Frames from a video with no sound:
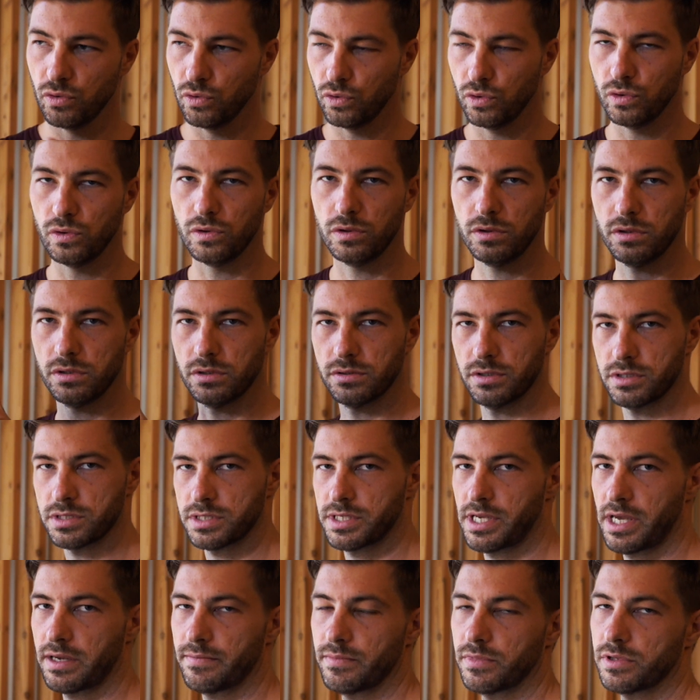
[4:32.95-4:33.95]
all the
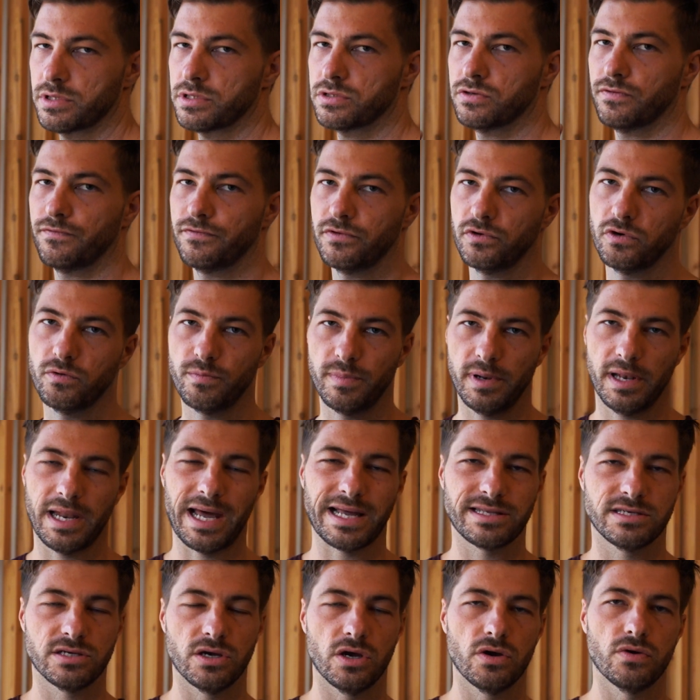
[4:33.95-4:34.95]
segments of your
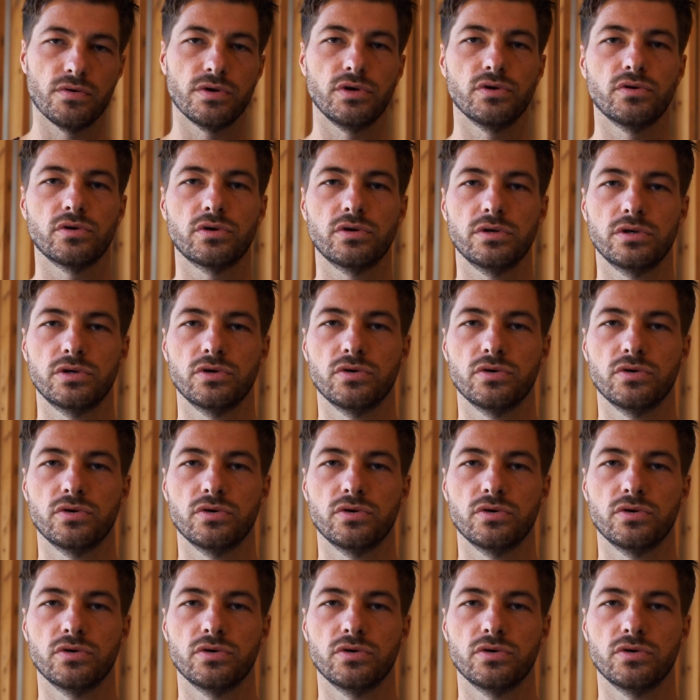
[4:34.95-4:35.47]
plateau, your